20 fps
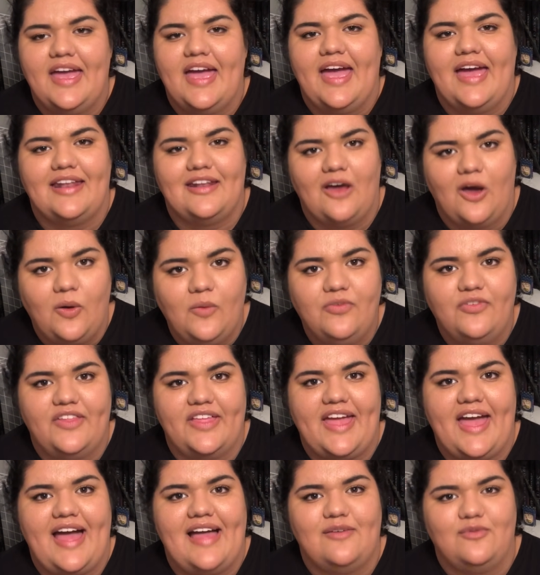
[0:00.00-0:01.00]
and
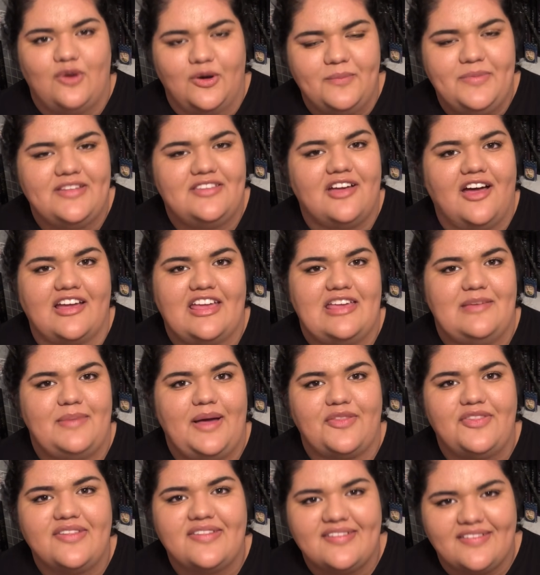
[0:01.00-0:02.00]
hopefully I won't be talking
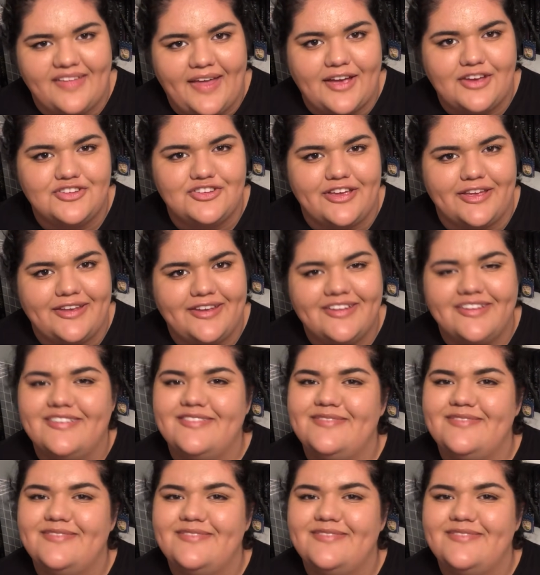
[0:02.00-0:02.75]
about the selection.